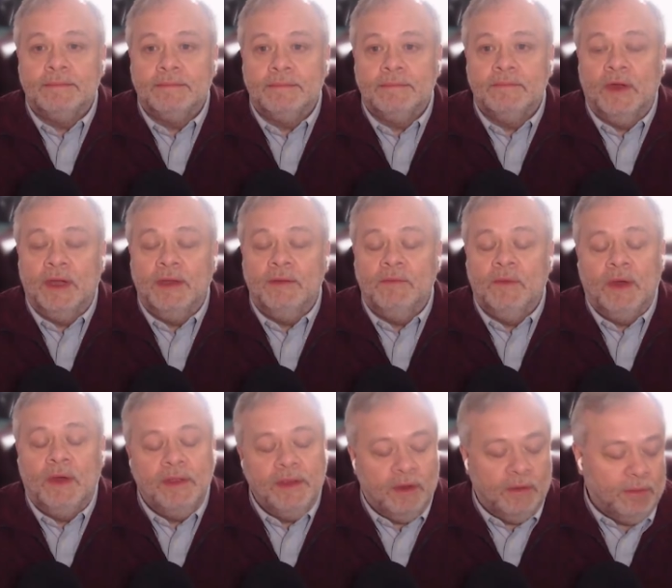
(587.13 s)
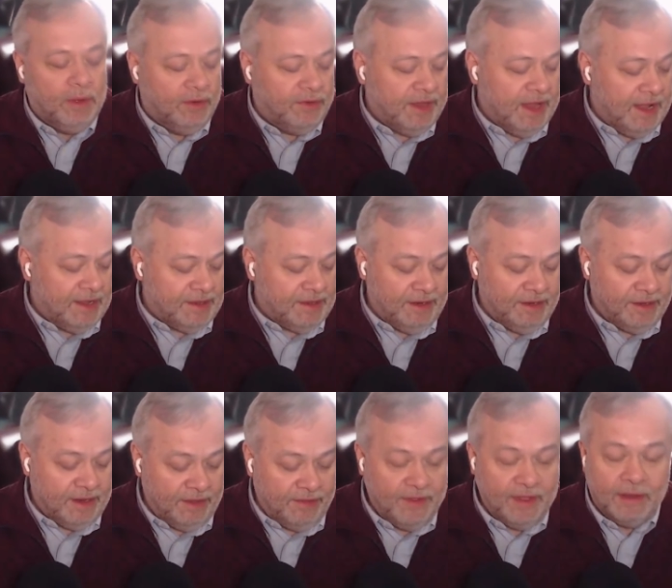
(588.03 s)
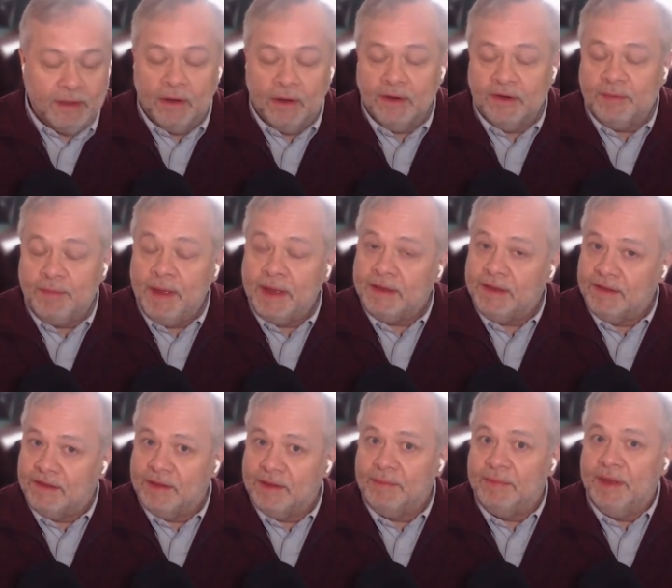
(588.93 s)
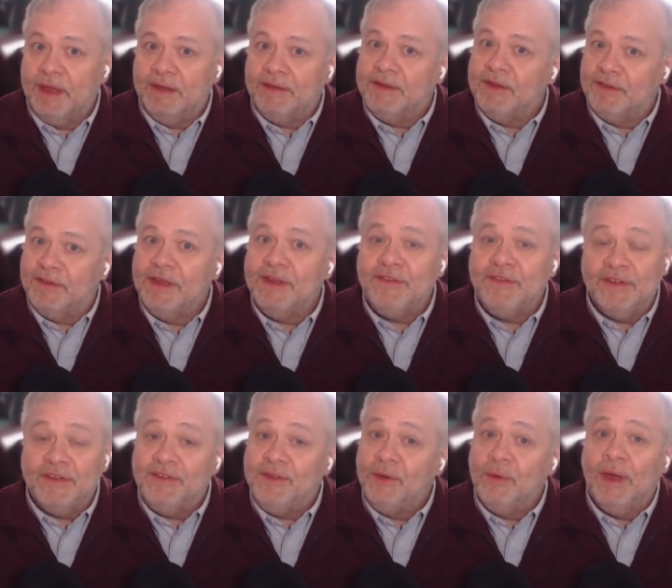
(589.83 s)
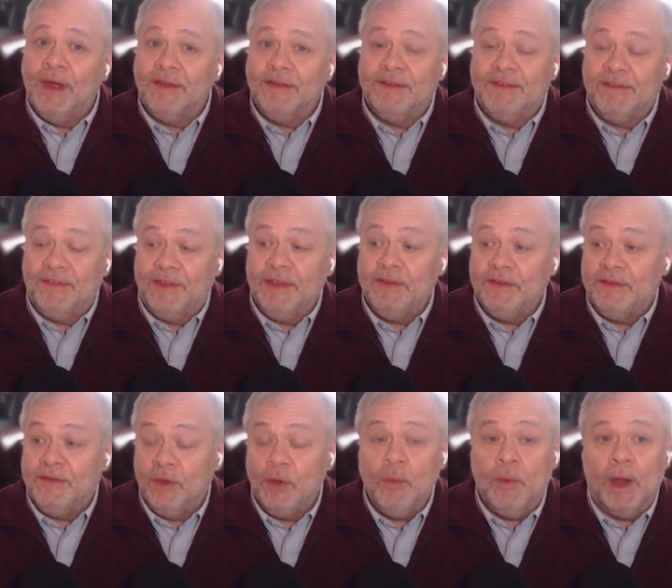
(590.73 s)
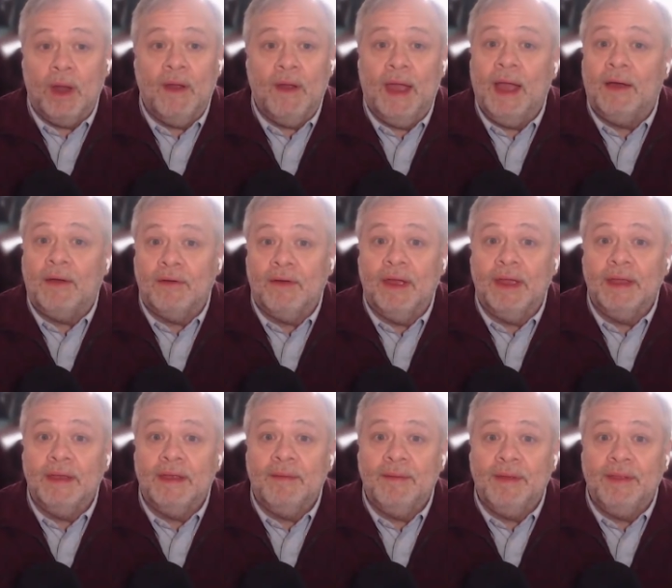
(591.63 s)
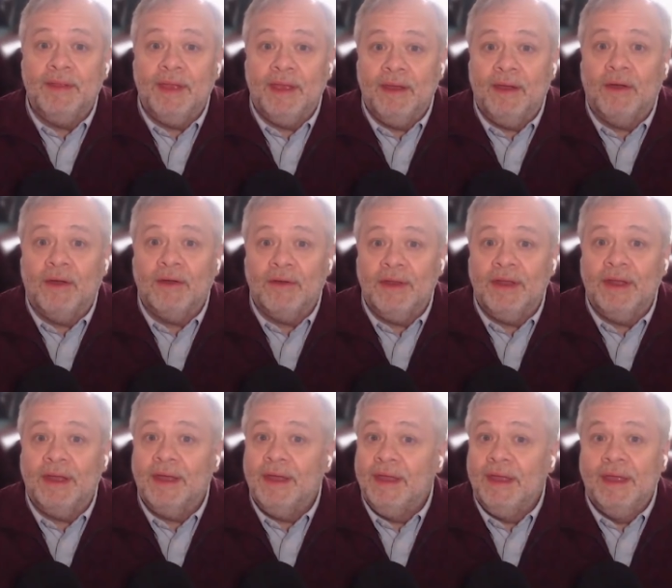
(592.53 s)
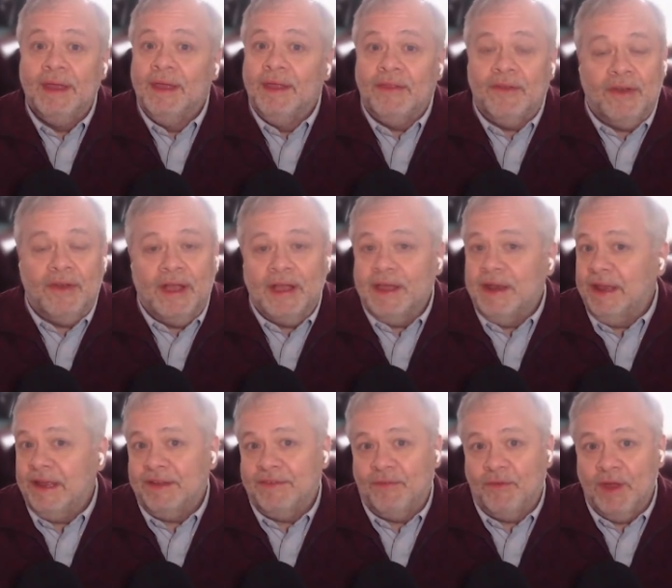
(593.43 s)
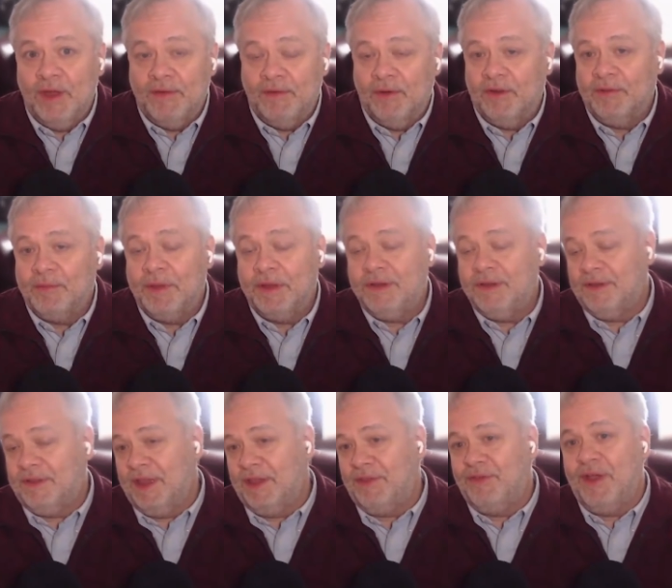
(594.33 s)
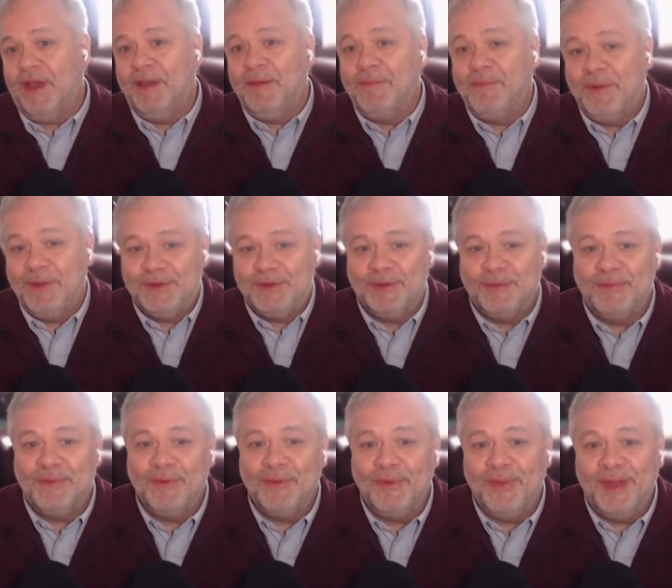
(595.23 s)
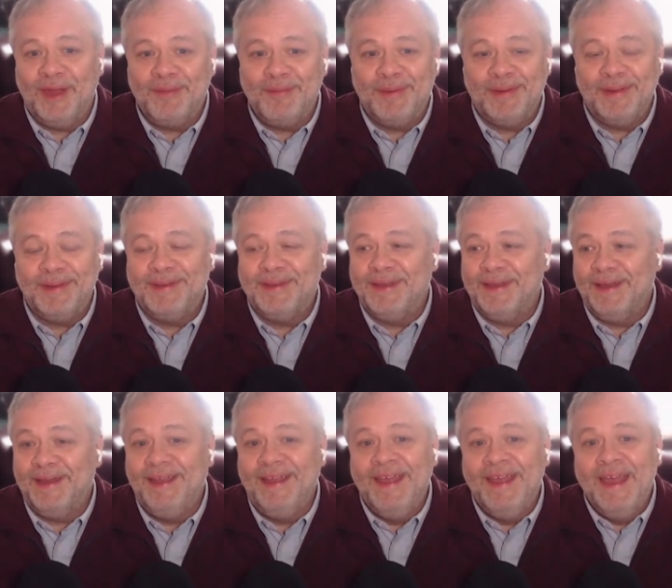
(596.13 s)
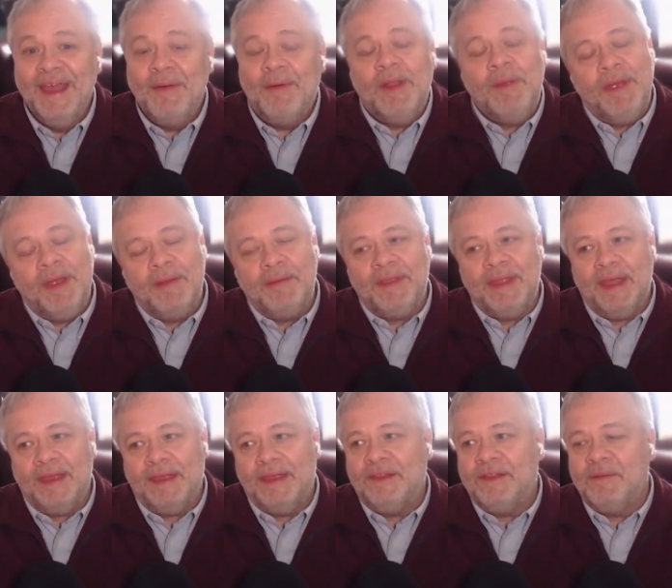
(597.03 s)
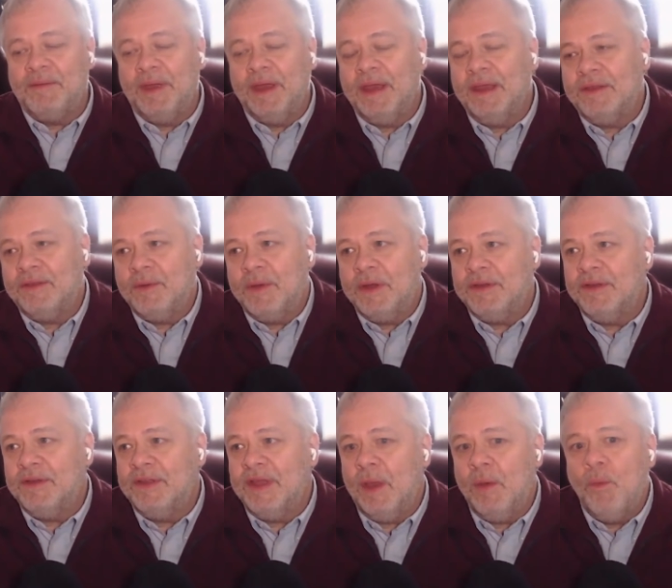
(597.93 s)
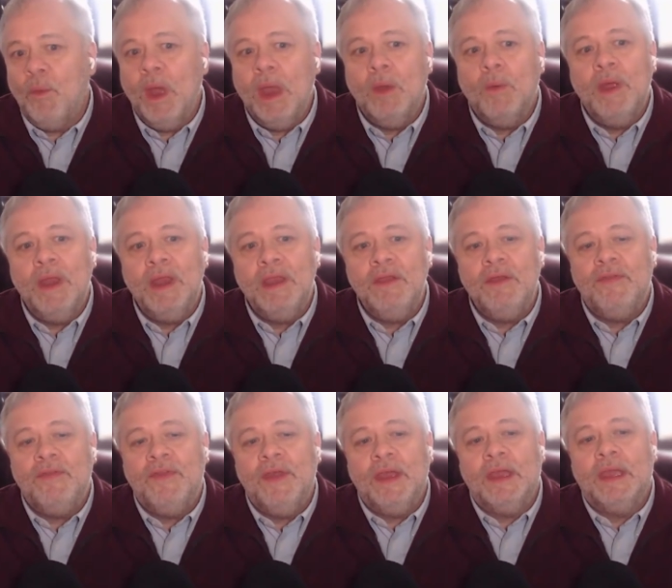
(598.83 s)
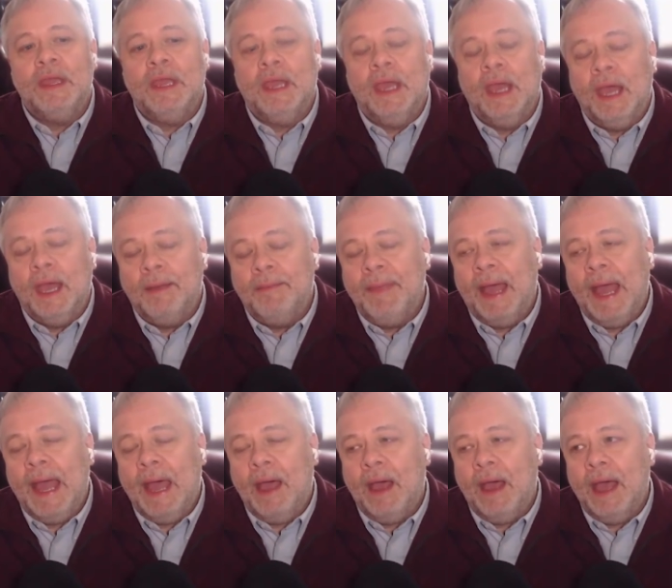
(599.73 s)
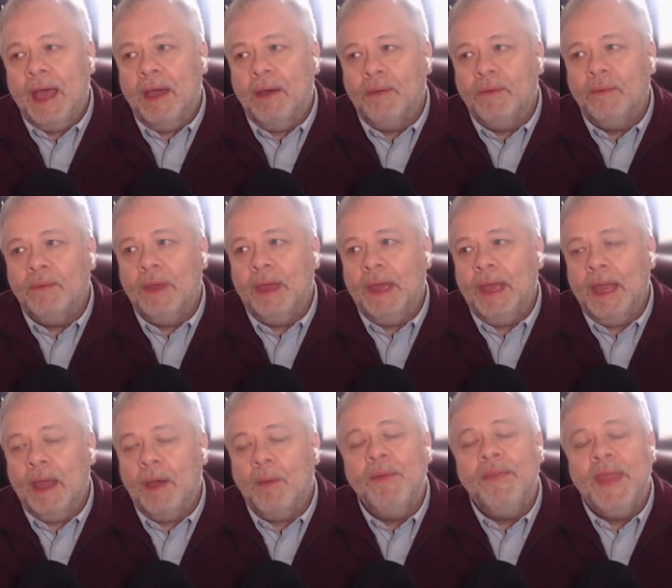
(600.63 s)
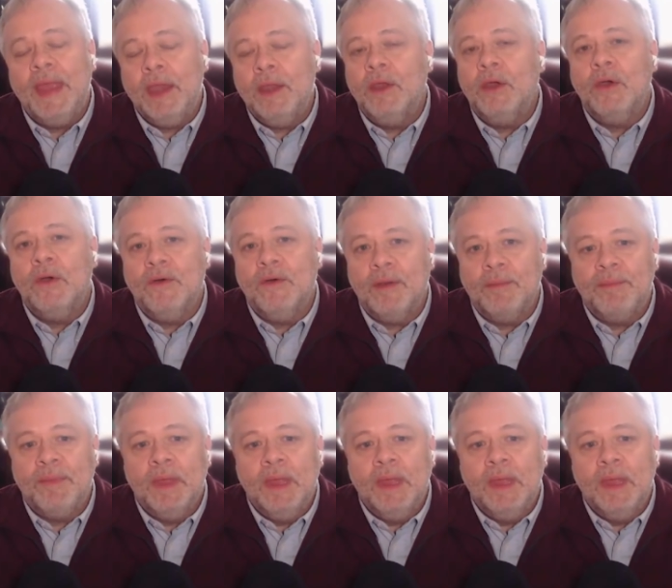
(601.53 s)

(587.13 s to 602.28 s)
Right. Well, most accidents I think are expected sometimes because things do wear out, right? I mean, they are going to They're not going to last forever as much as they try to push them through that. But that gets to my next question: is that when do you think how would they know